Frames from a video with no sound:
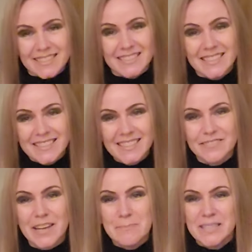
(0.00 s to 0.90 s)
look at
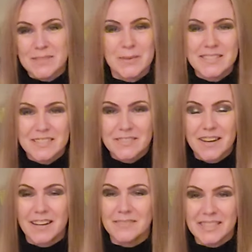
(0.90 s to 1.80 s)
the fabulous ones you've
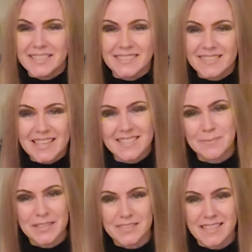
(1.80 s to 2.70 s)
got. I mean, Chester
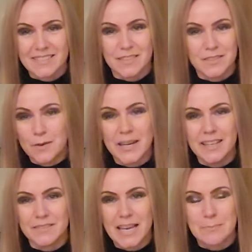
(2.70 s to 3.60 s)
Model Centre, you know I
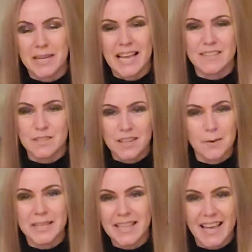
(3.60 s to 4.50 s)
love that place. You
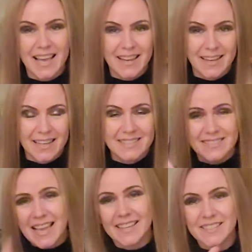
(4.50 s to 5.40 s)
go in there a
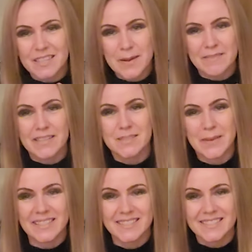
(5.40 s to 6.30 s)
day, you'd come out about
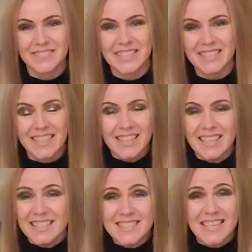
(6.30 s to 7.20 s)
spending something.
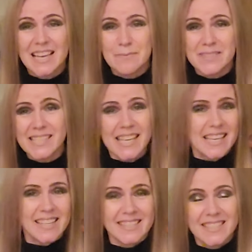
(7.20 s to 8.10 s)

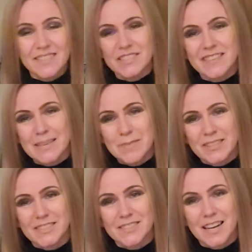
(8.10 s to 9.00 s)
TMC, another great
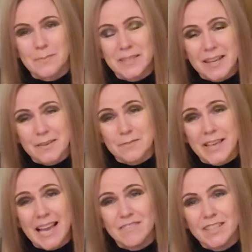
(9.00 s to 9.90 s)
model shop. You know, if
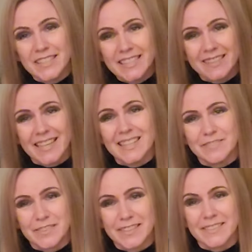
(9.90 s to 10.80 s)
they haven't got it, they'll get
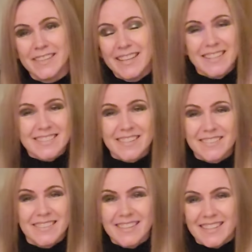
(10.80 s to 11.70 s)
it for you. So,
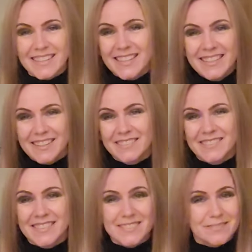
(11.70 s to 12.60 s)
you know,
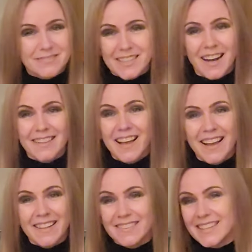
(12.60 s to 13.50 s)
there's
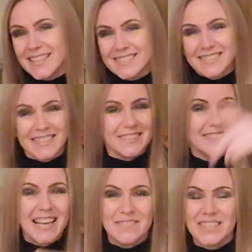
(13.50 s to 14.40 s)
Carlisle, Eastleigh,
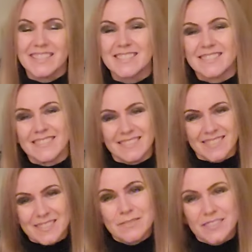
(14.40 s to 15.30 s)
you name it.
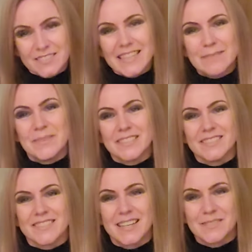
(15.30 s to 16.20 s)
There's a great
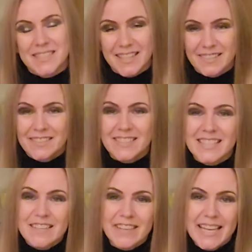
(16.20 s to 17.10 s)
model shop. So the
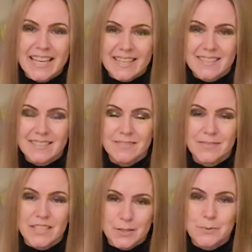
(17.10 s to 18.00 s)
secret is,
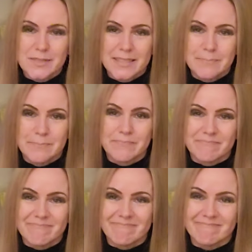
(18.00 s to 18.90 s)
use them.
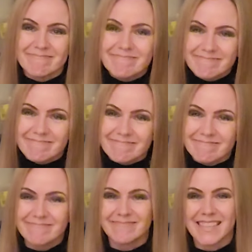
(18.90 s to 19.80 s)

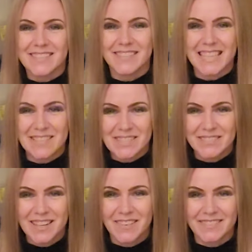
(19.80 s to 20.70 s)
That's what keeps
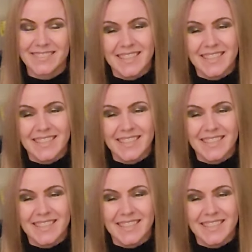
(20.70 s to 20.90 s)
them going.